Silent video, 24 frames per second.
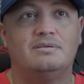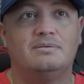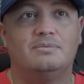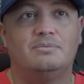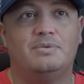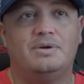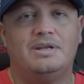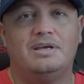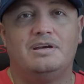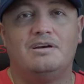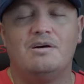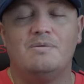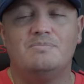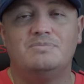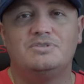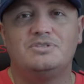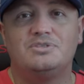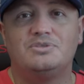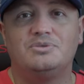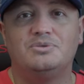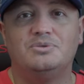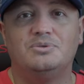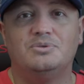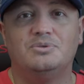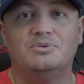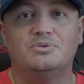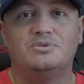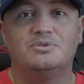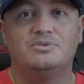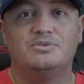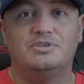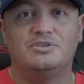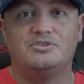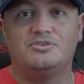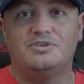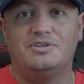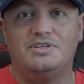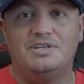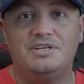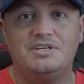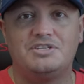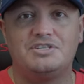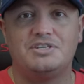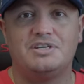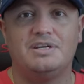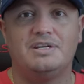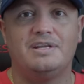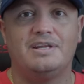when it comes to the
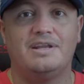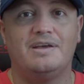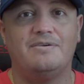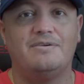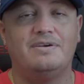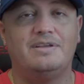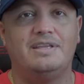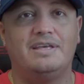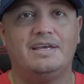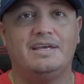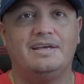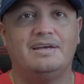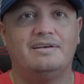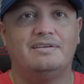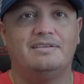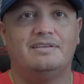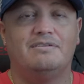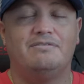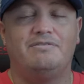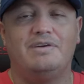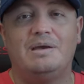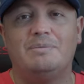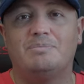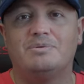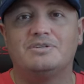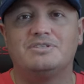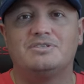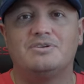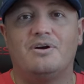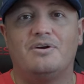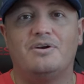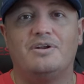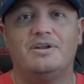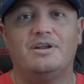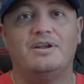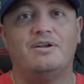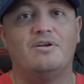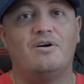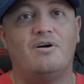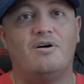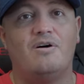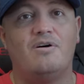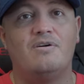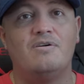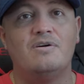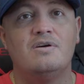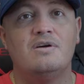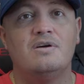tradition and everything, the Vapor started it
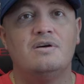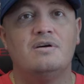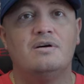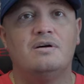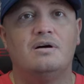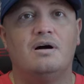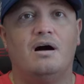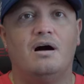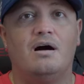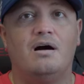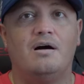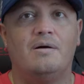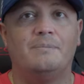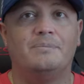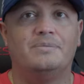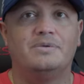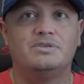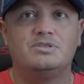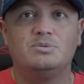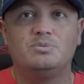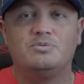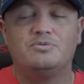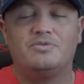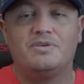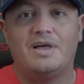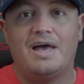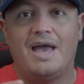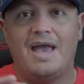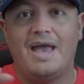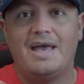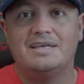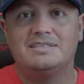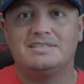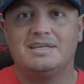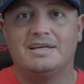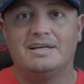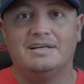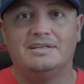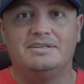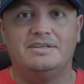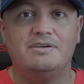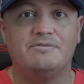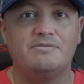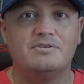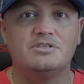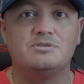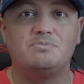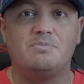all. The Superfly has like a
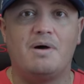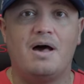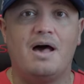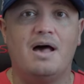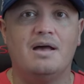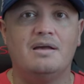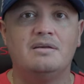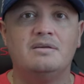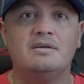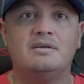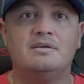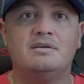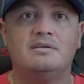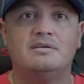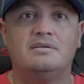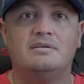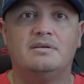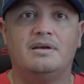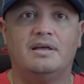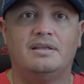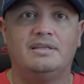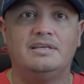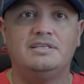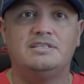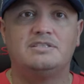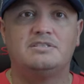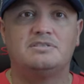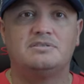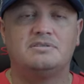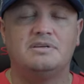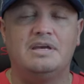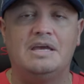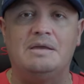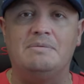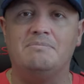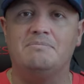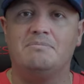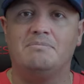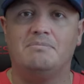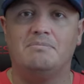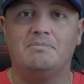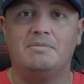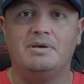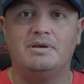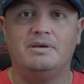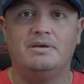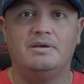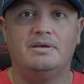different spot, at least in
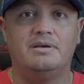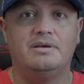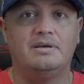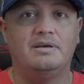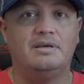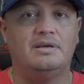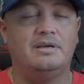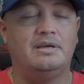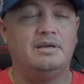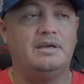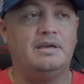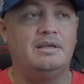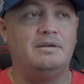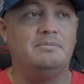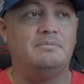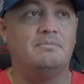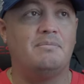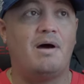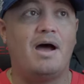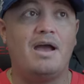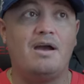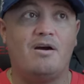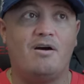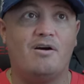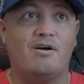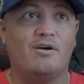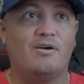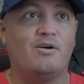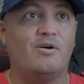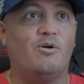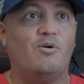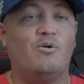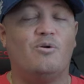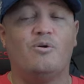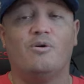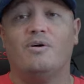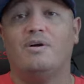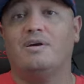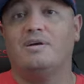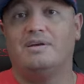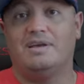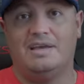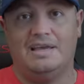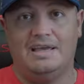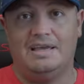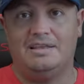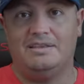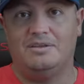my heart or
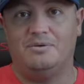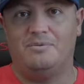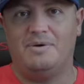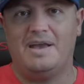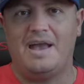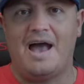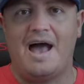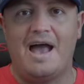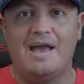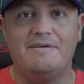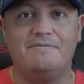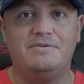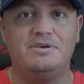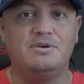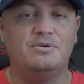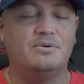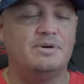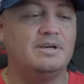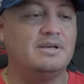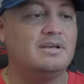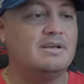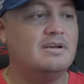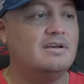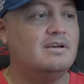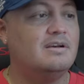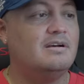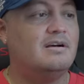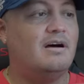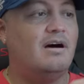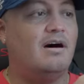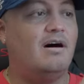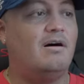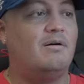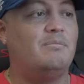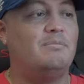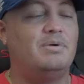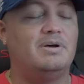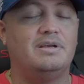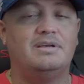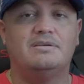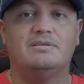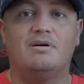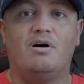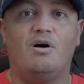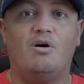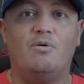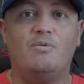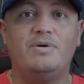the way I view it. But
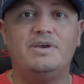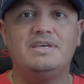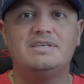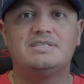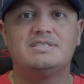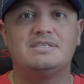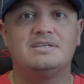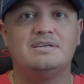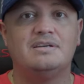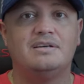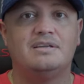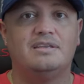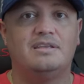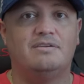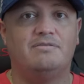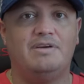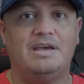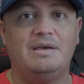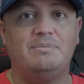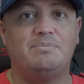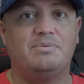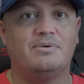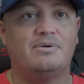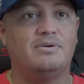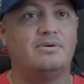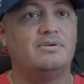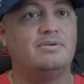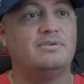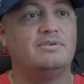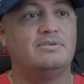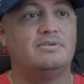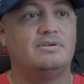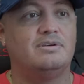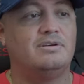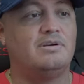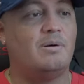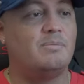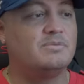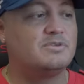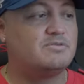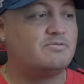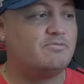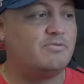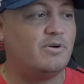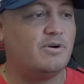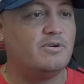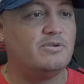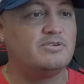always the Vapor comes
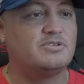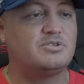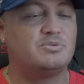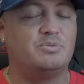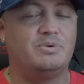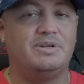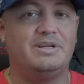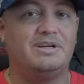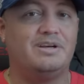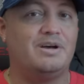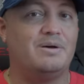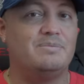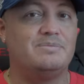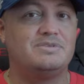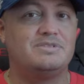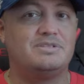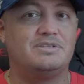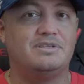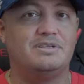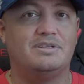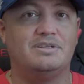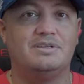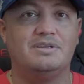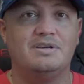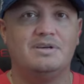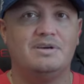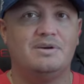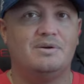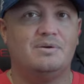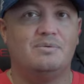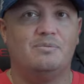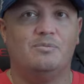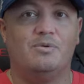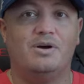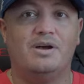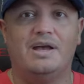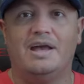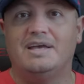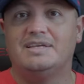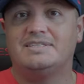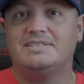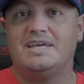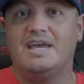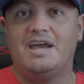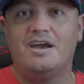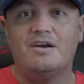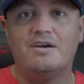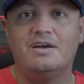first when it comes to what
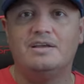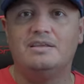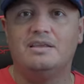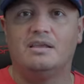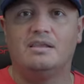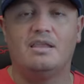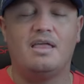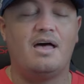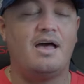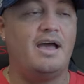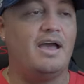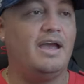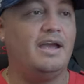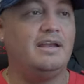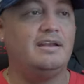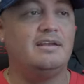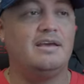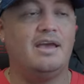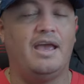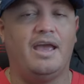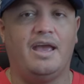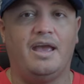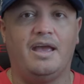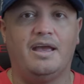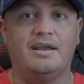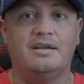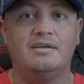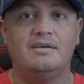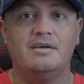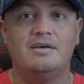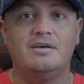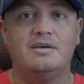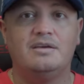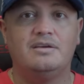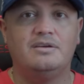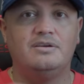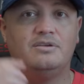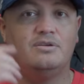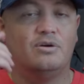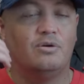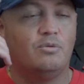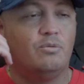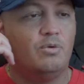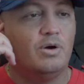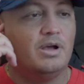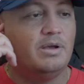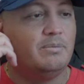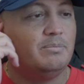has carried the line and you know
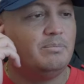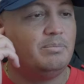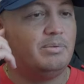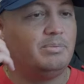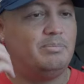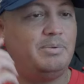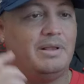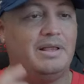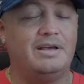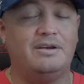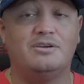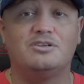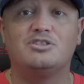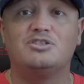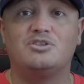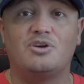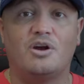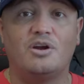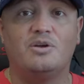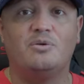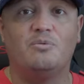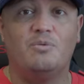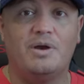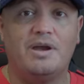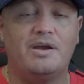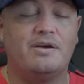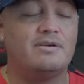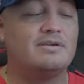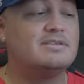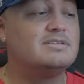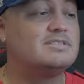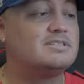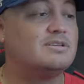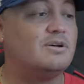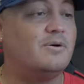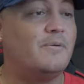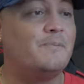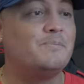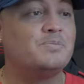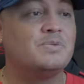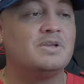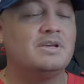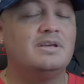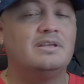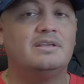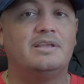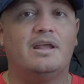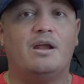what players started wearing, so
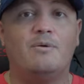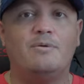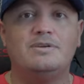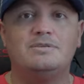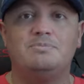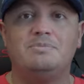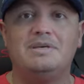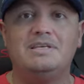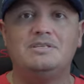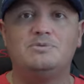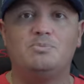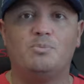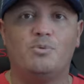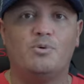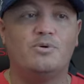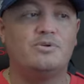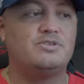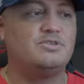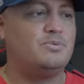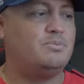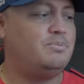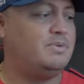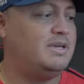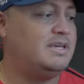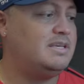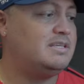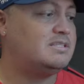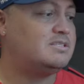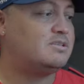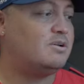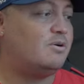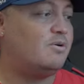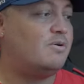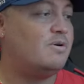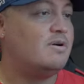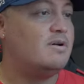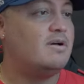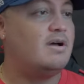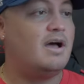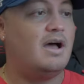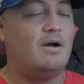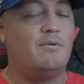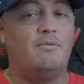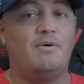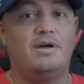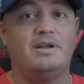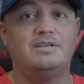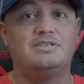that always means more to me. So
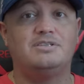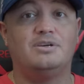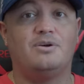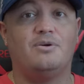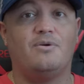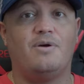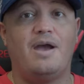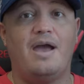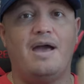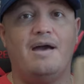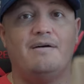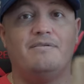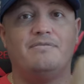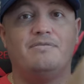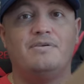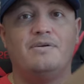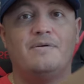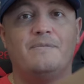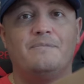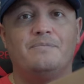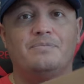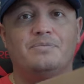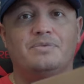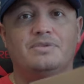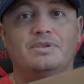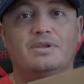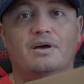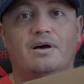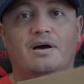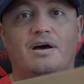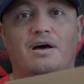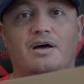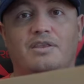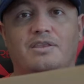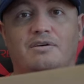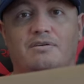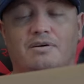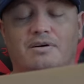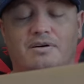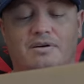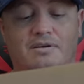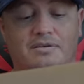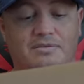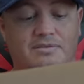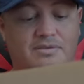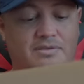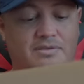I wanted to grab the